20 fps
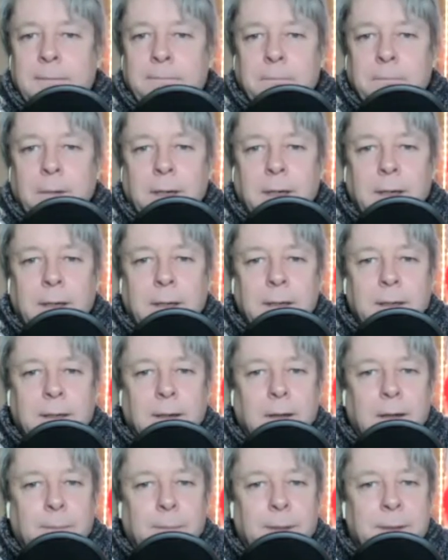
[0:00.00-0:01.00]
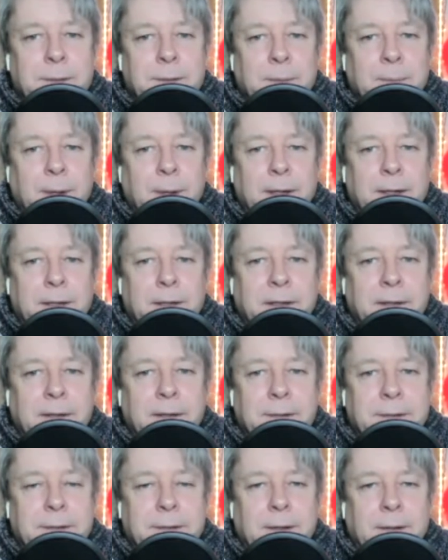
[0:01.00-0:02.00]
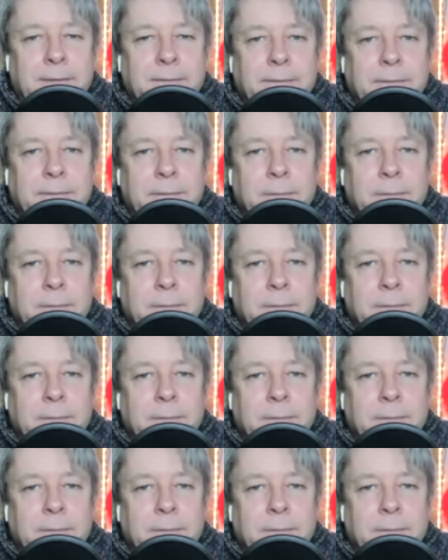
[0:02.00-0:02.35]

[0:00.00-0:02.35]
any comments about any of this stuff?